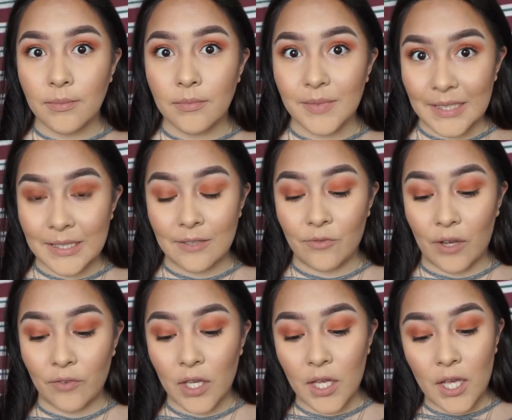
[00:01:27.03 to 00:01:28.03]
65.
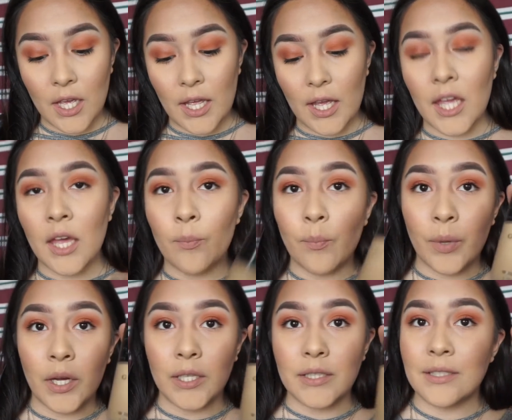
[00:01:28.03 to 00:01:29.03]

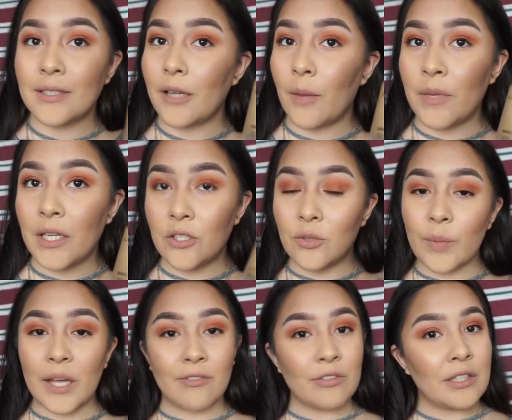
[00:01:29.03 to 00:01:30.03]
But I mean, you
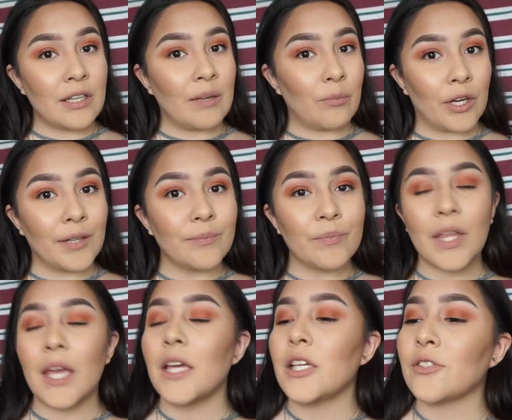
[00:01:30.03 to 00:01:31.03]
pay for the name, right?
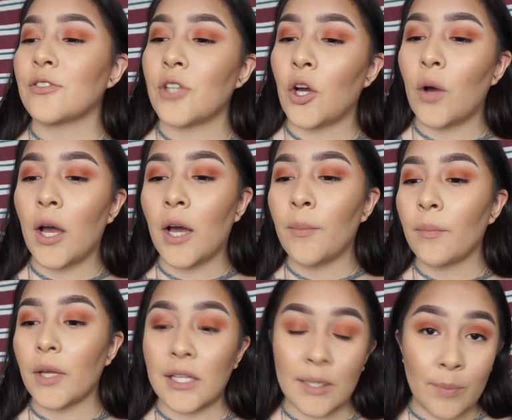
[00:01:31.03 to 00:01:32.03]
So
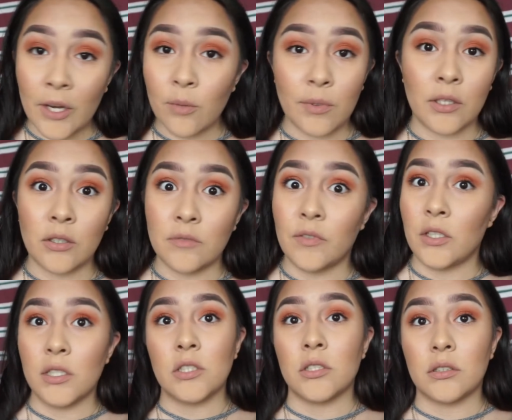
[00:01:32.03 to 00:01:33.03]
it better be a good
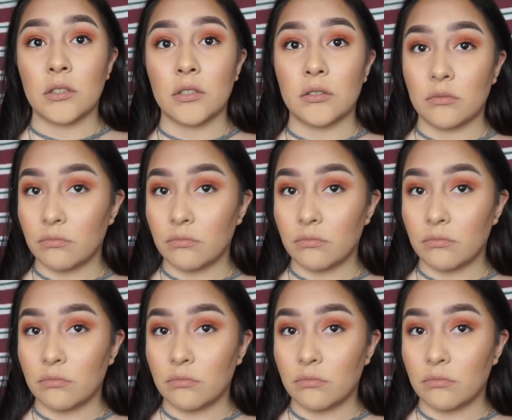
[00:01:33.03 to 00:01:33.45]
foundation, because